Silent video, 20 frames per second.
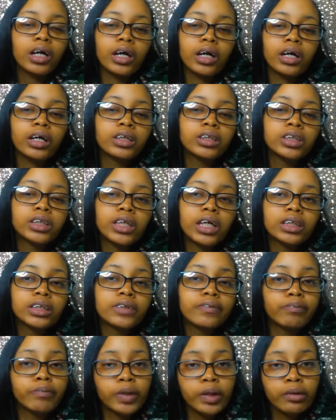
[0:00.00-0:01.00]
and she has
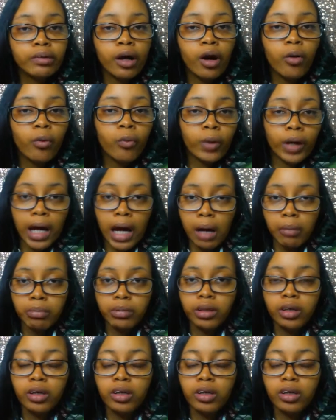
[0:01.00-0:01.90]
to figure out what happened.